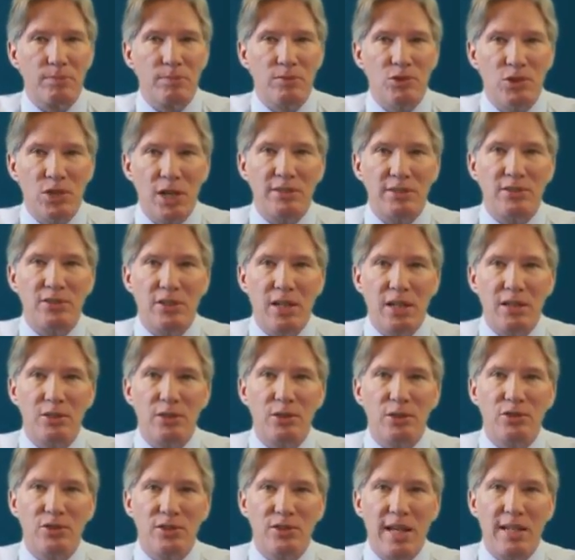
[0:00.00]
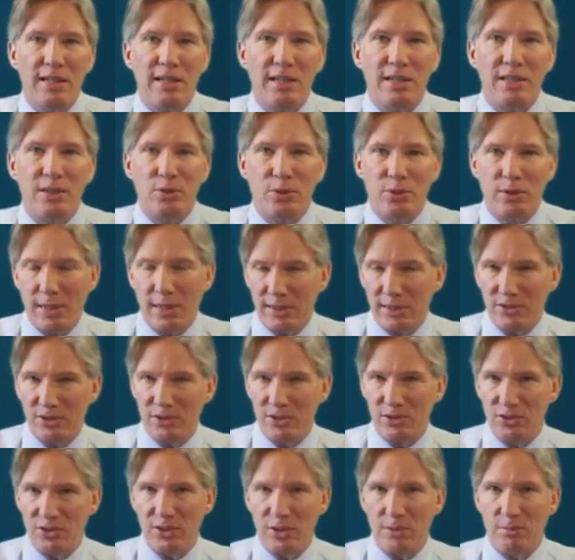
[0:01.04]
Just understanding the
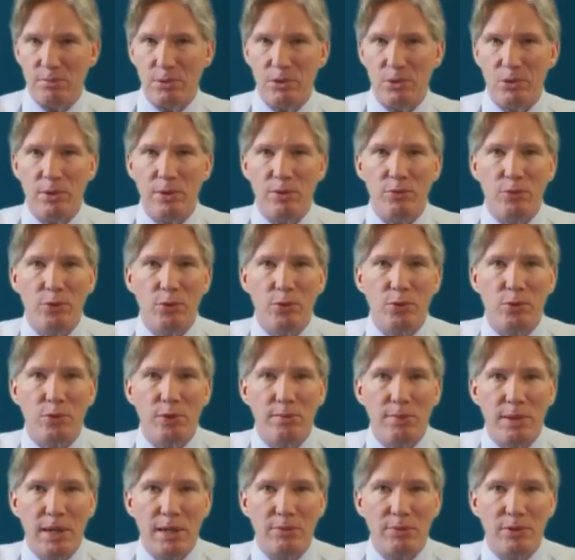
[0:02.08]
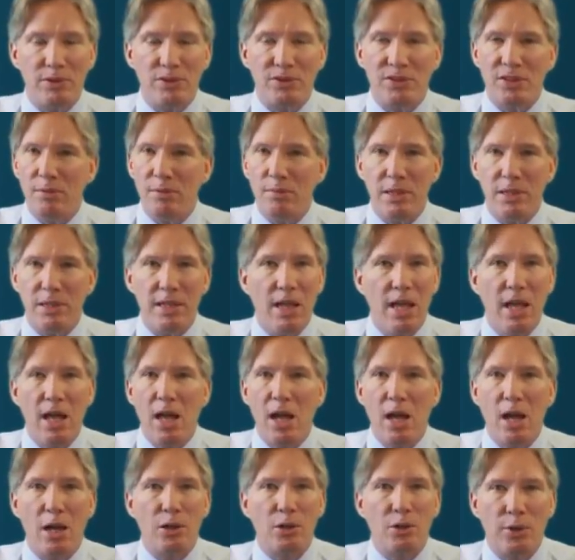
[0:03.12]
relationship between food or beverage can be
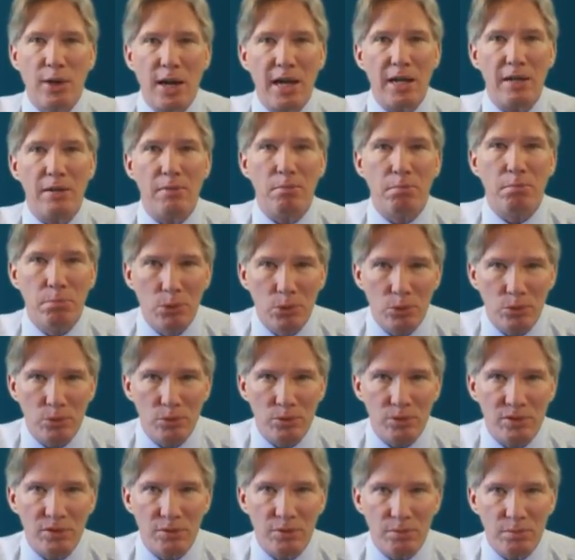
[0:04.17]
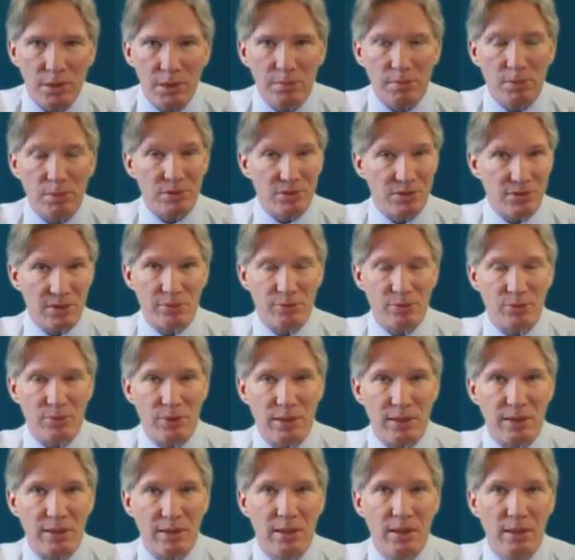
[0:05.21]
a great boon to people
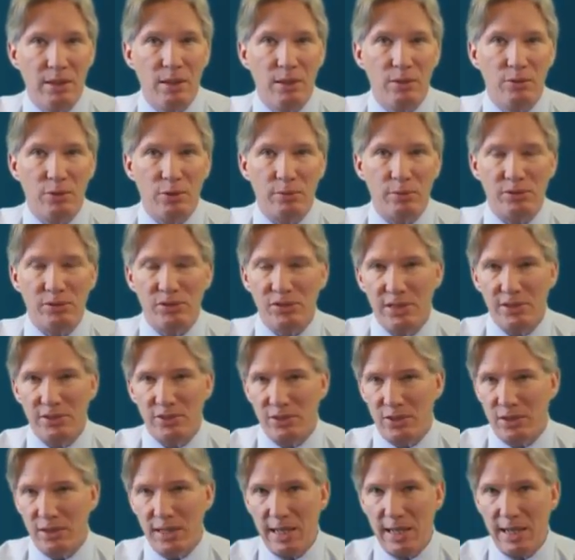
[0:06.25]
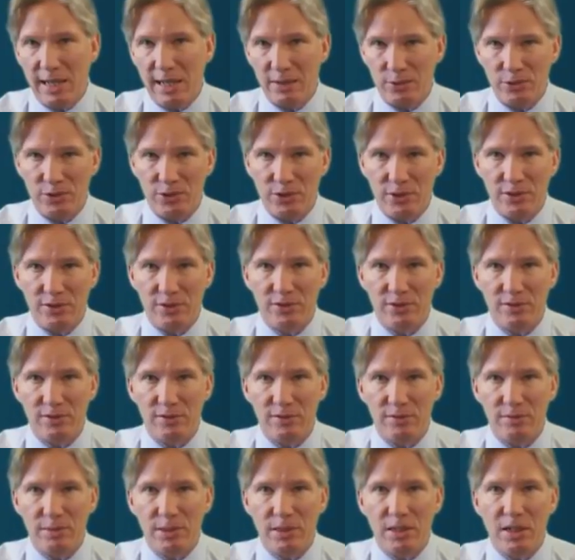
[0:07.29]
suffering from seasonal allergies,
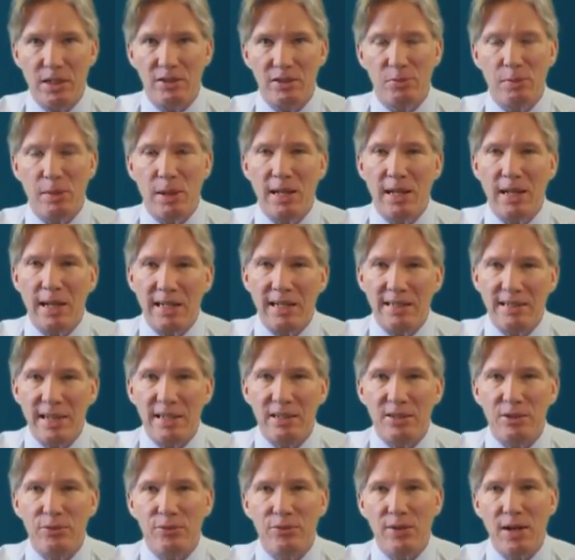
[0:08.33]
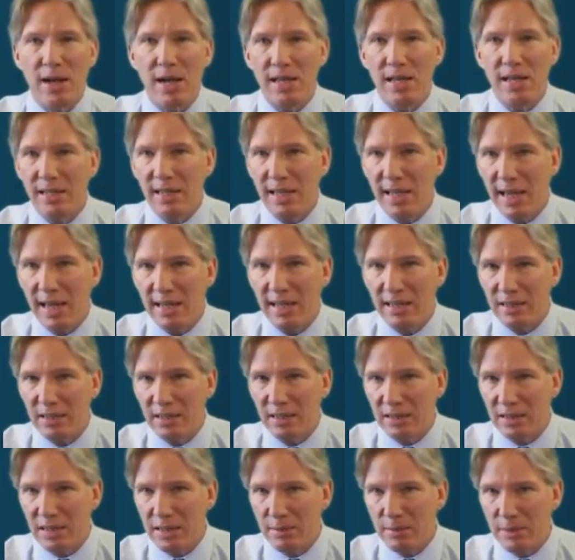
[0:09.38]
because by identifying and
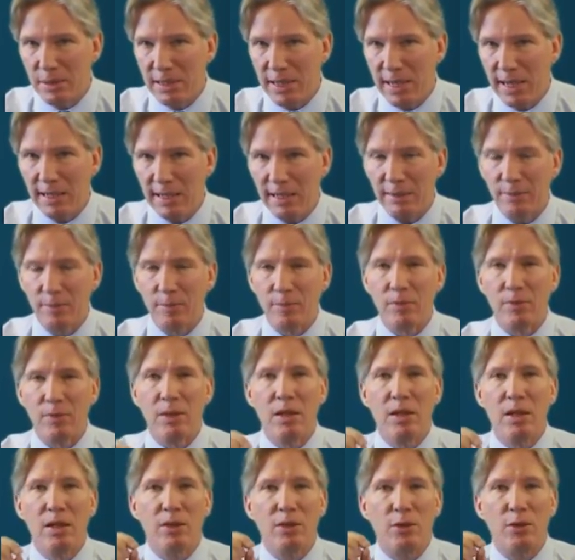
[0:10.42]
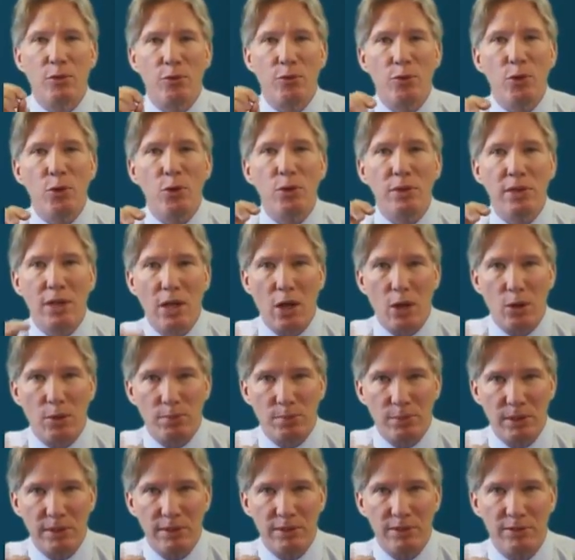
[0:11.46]
eliminating the food
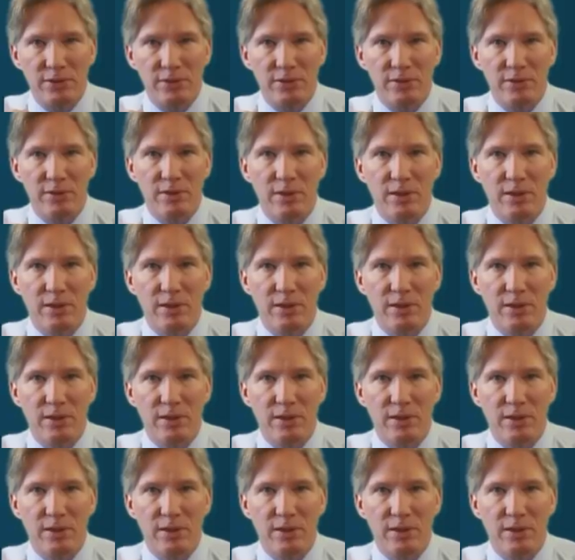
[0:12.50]
culprits,